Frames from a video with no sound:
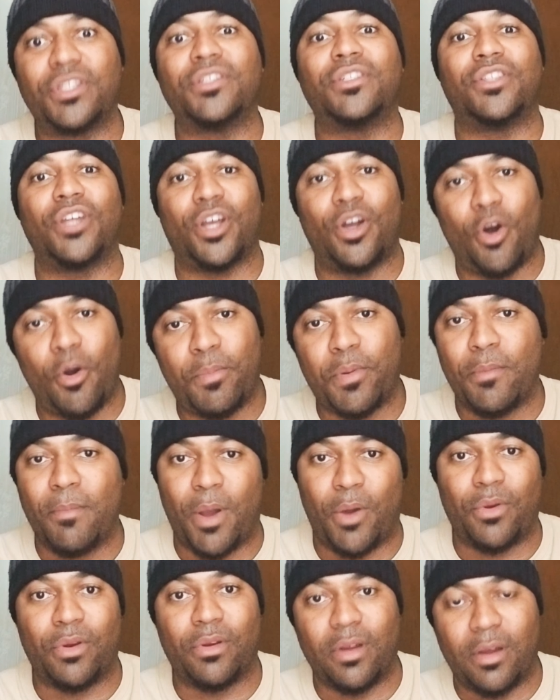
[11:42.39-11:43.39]
is the
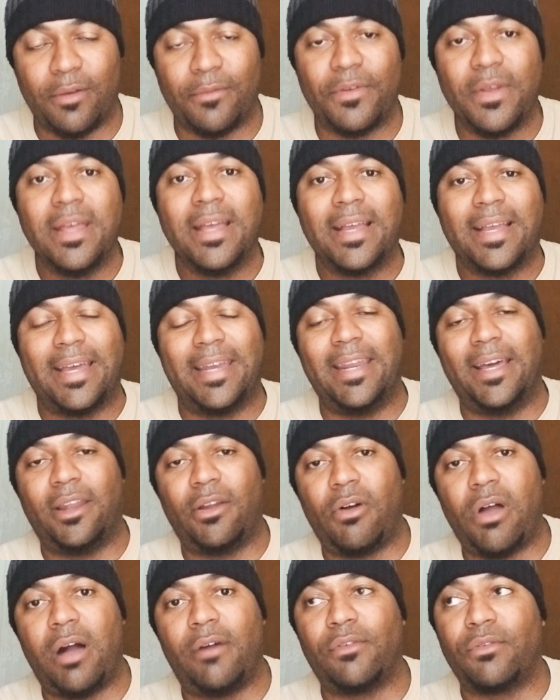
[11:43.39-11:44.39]
co-promoter of
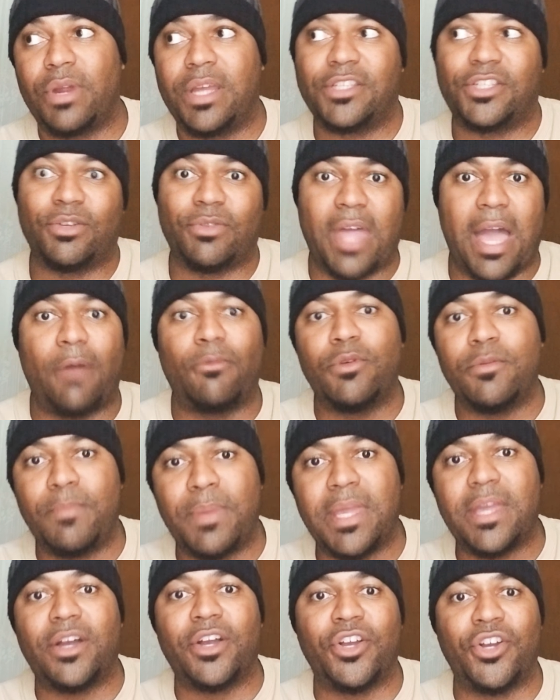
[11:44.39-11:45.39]
Canelo Alvarez, so that would
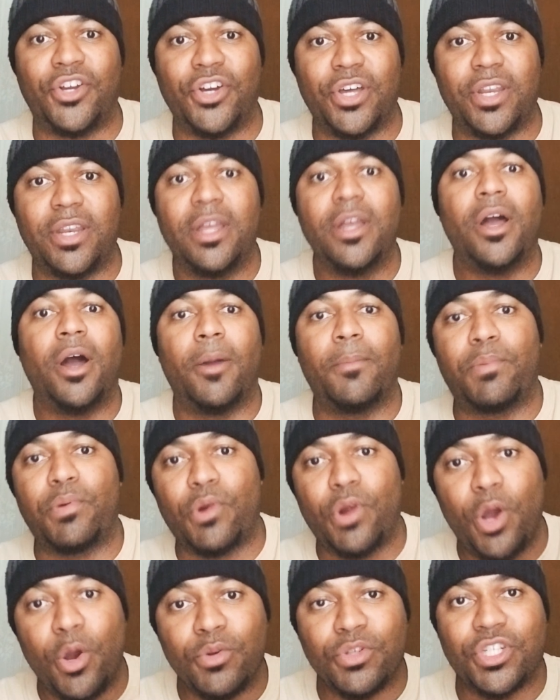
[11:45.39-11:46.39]
be a good
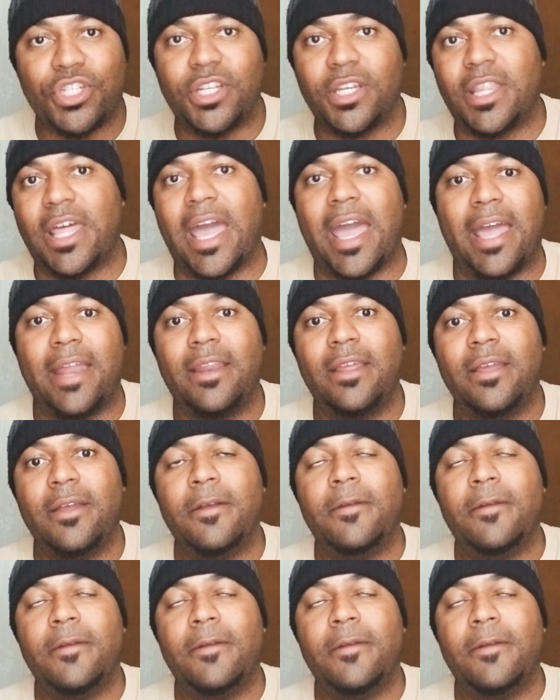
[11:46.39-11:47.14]
approach to that.